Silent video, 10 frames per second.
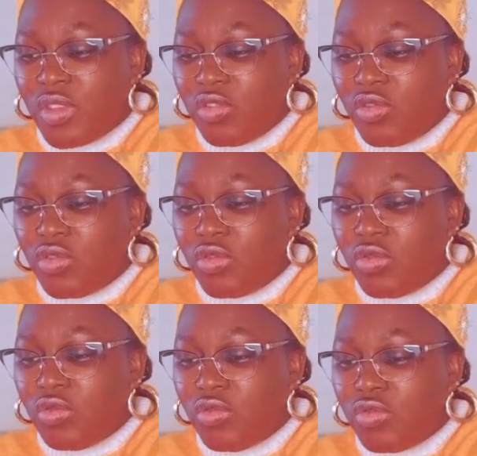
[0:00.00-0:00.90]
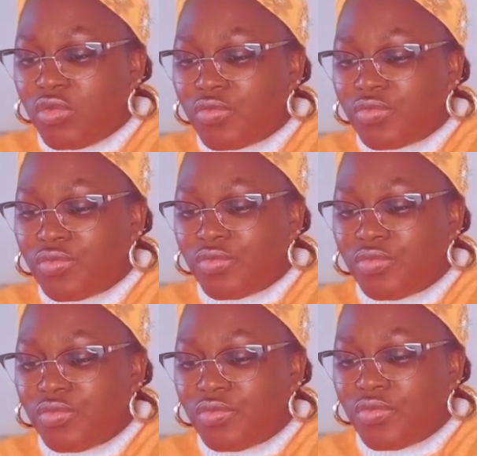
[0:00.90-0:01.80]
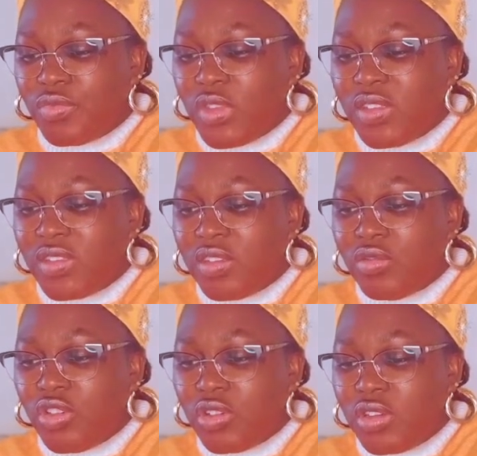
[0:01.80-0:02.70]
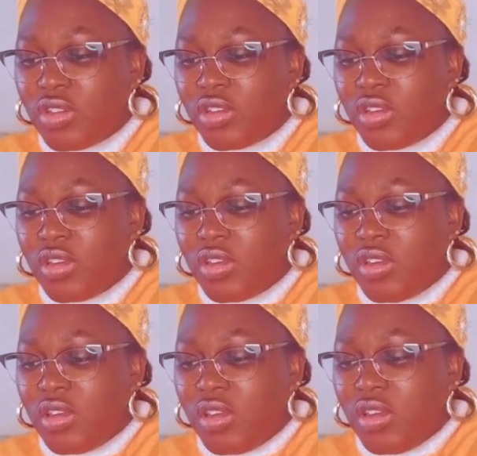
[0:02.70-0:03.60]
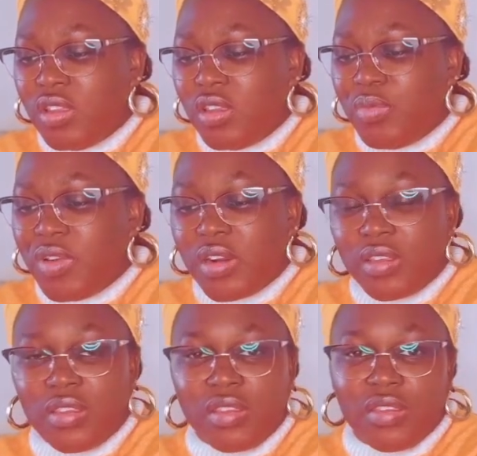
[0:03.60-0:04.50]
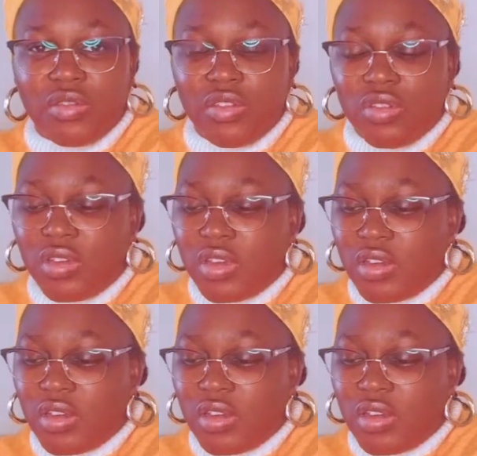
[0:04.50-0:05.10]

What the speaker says: still young. The pregnancy is still young.